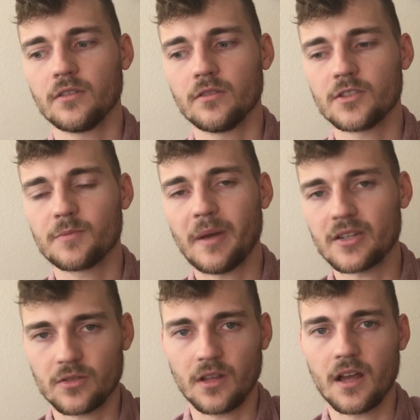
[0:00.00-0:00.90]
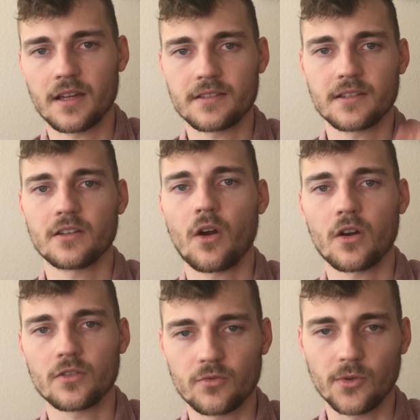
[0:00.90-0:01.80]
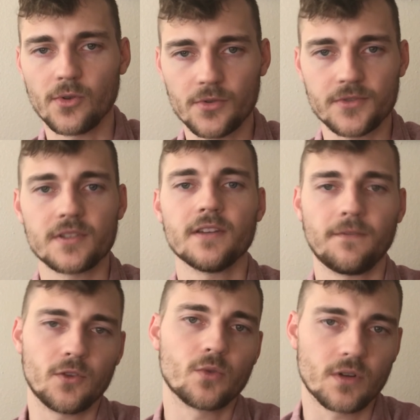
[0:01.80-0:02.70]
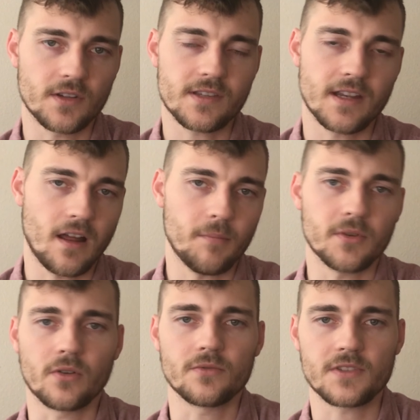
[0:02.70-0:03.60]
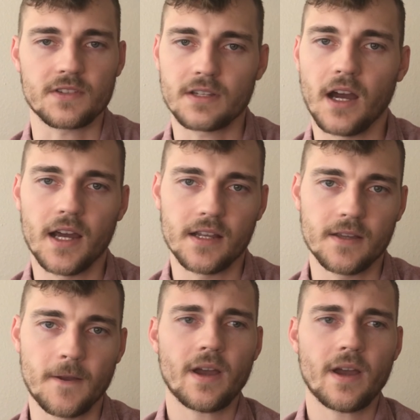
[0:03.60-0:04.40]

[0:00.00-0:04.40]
specialized and hard roles if you were to set up your own society.